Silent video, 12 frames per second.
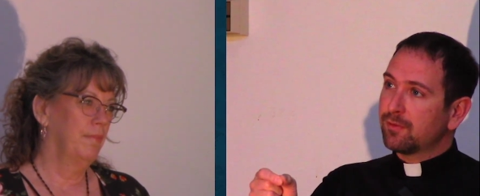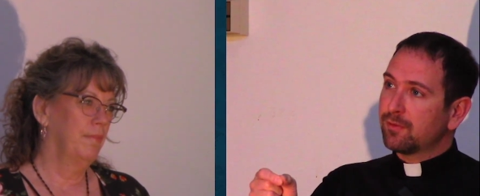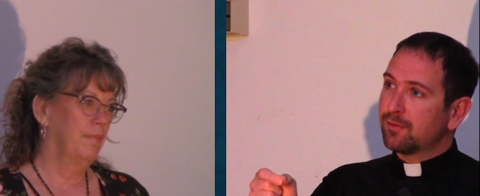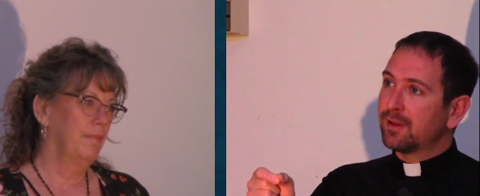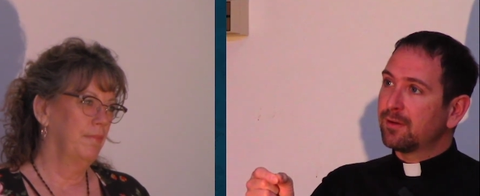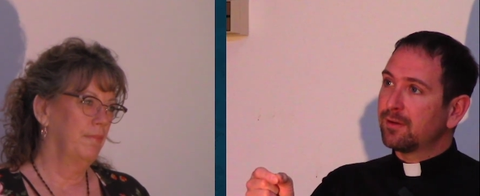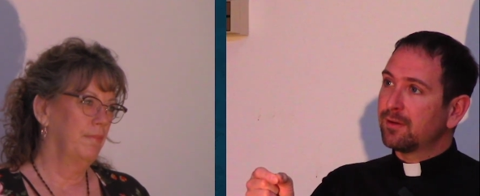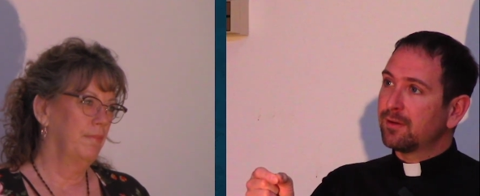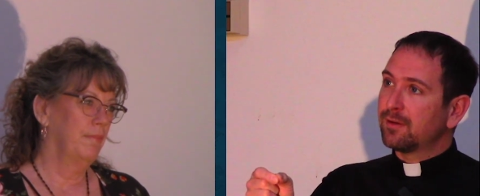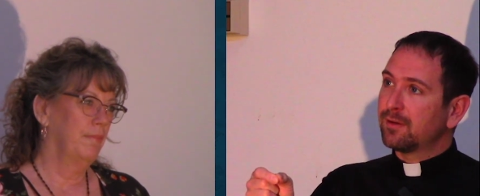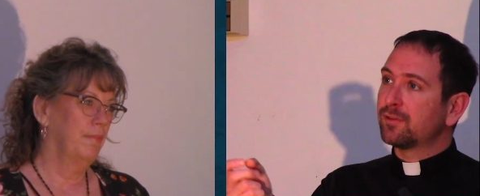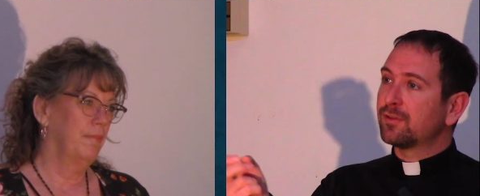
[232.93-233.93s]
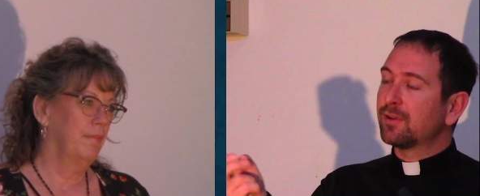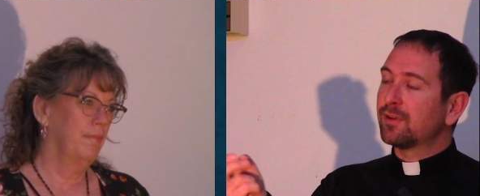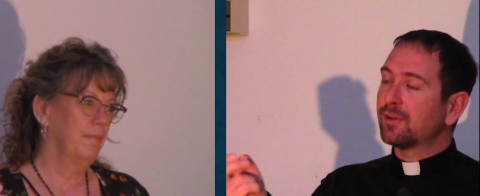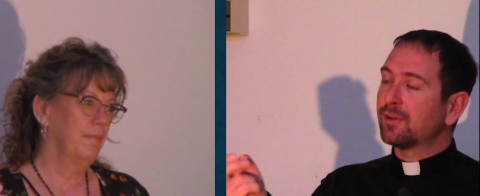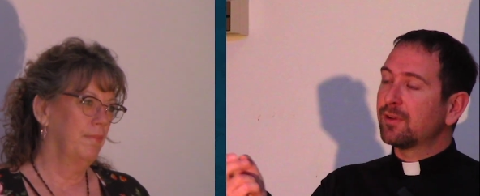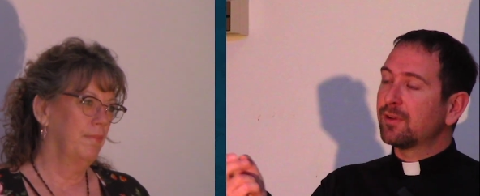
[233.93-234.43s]
Speaker 1: of sin versus
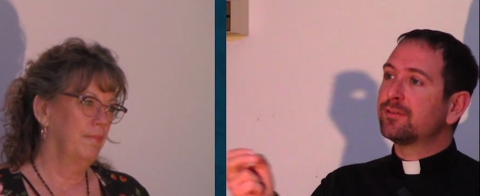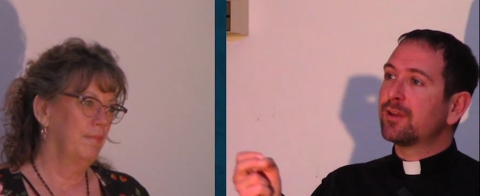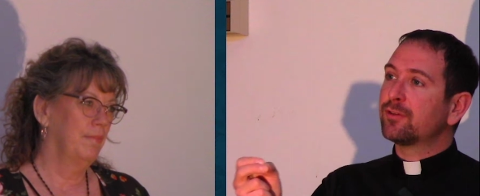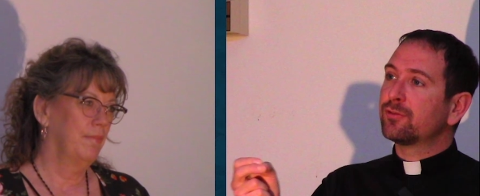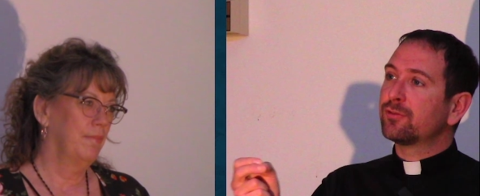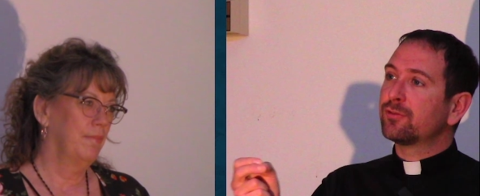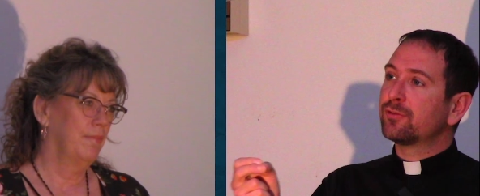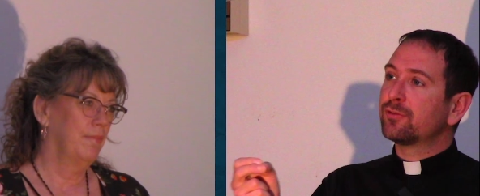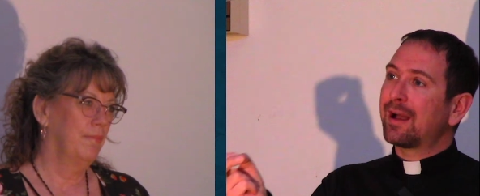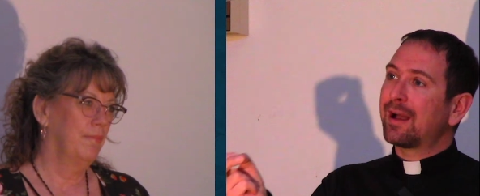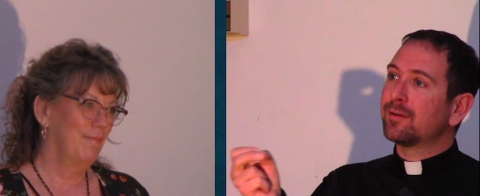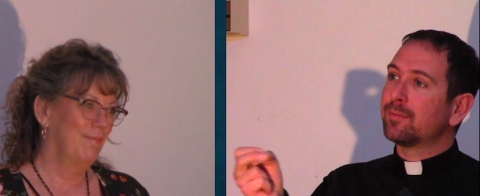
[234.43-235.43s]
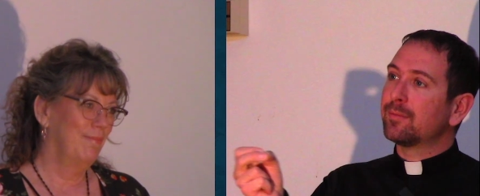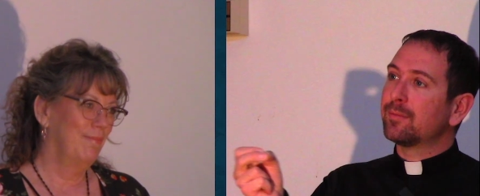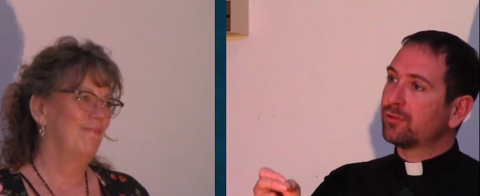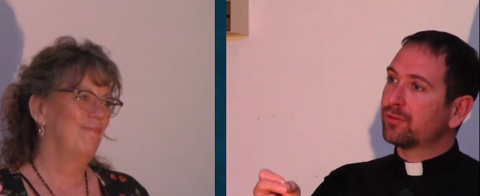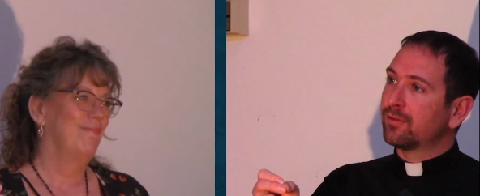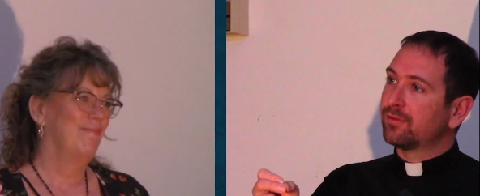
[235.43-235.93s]
an accusation or
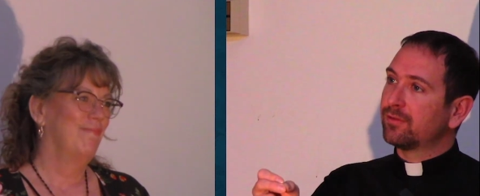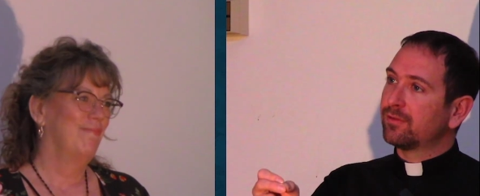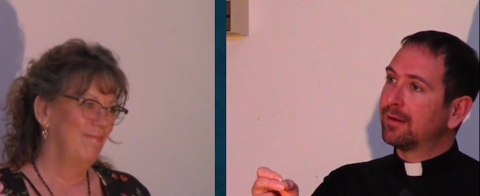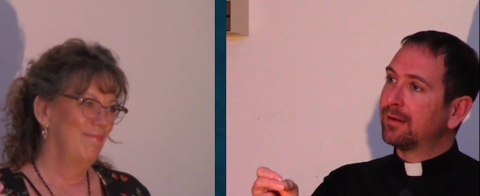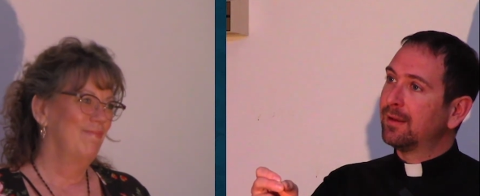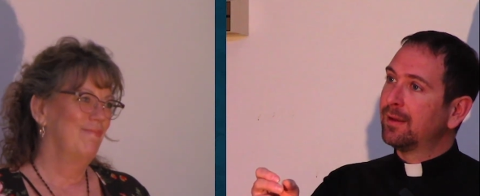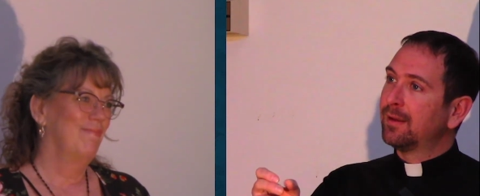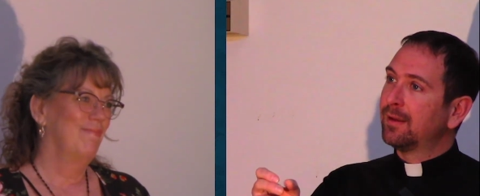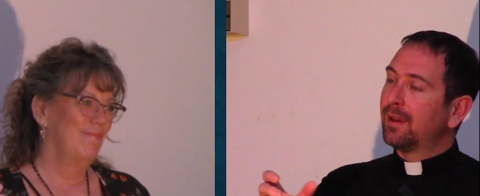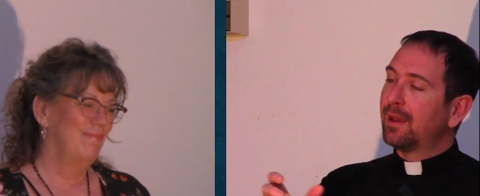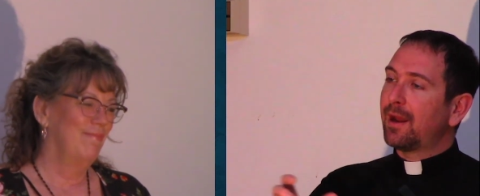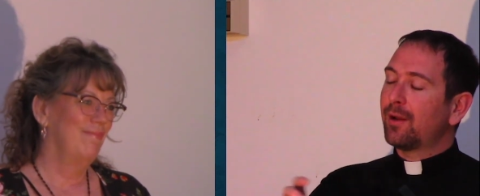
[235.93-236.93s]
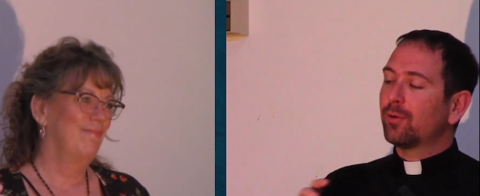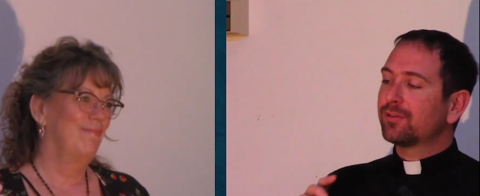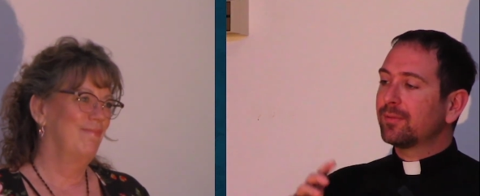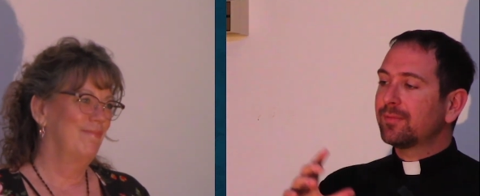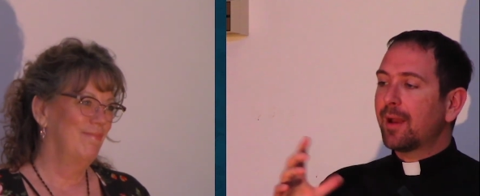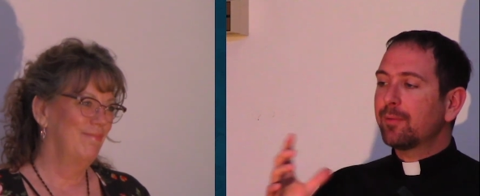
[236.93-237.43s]
condemnation of sin. And I will
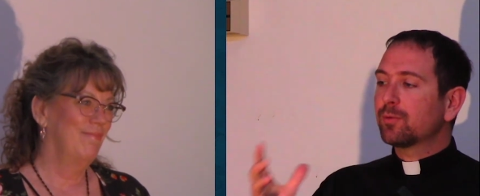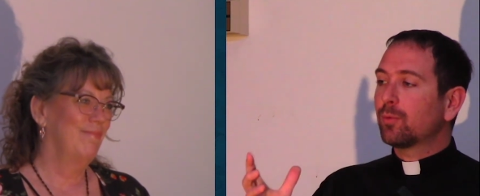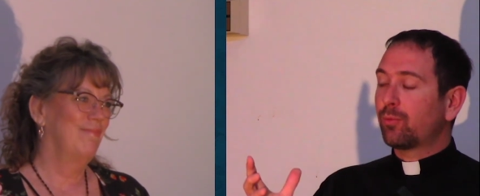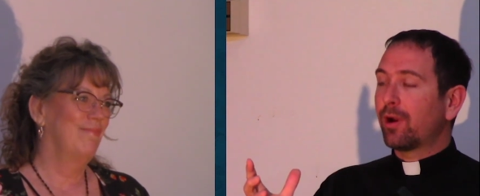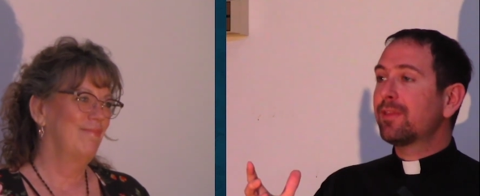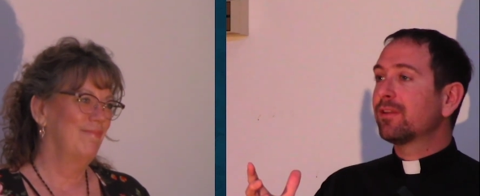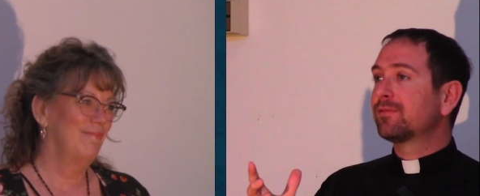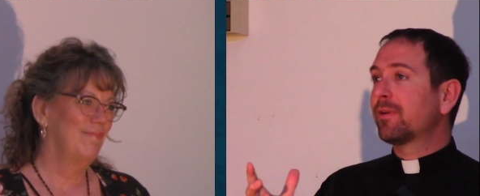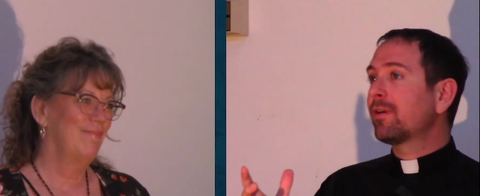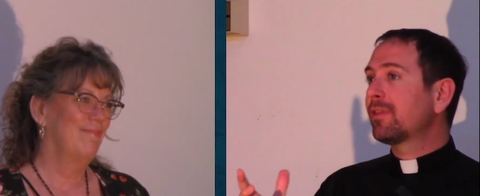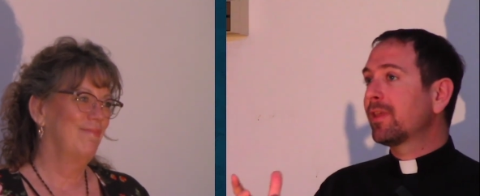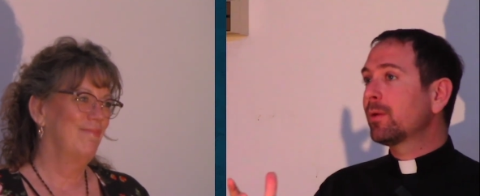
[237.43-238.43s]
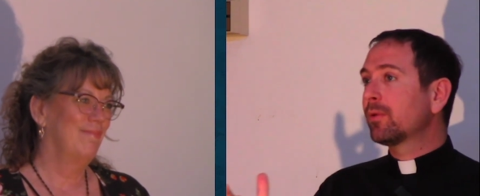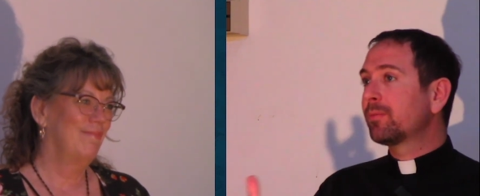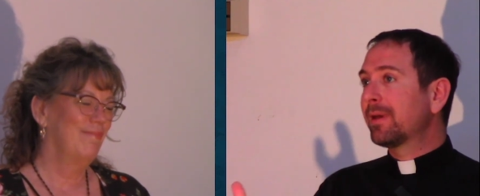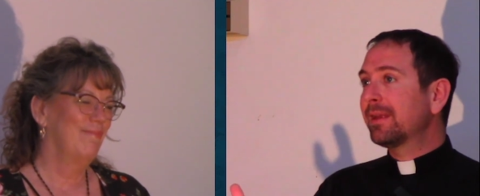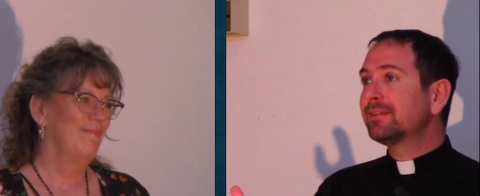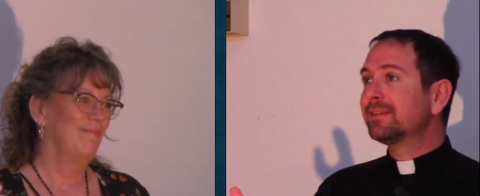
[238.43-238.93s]
sometimes will pray this very thing
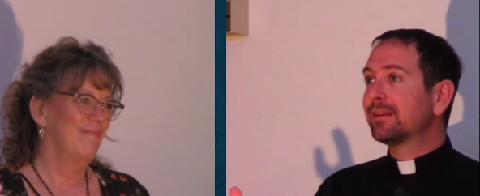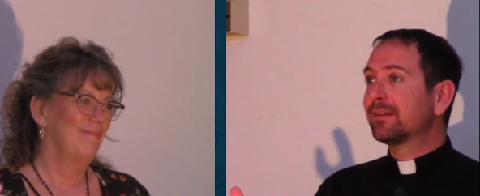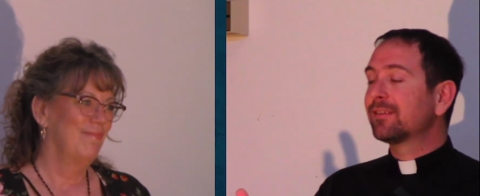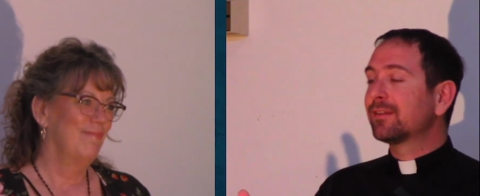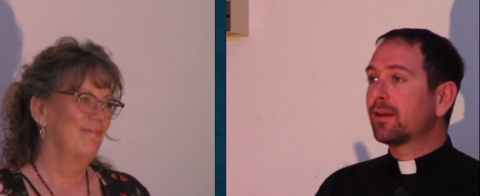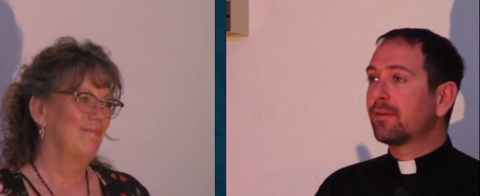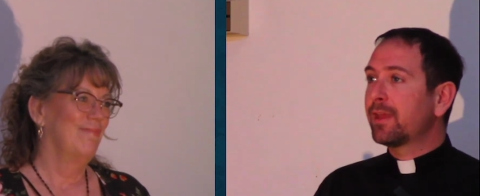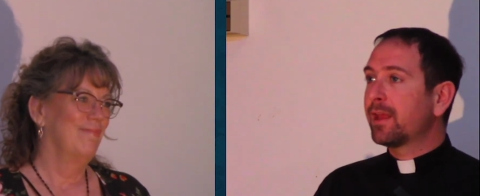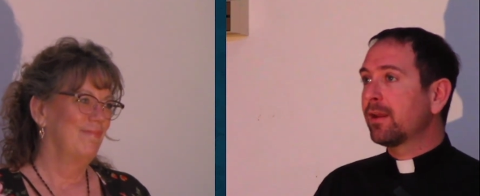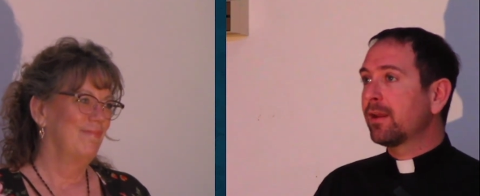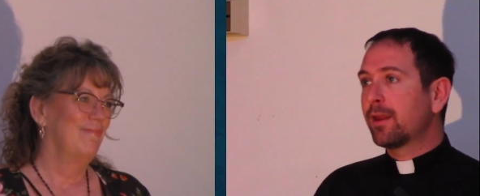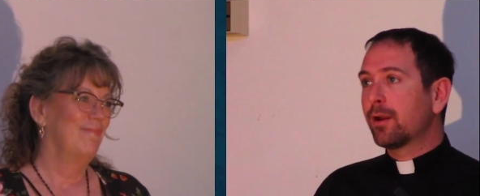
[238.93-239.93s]
with penitents. and if they, they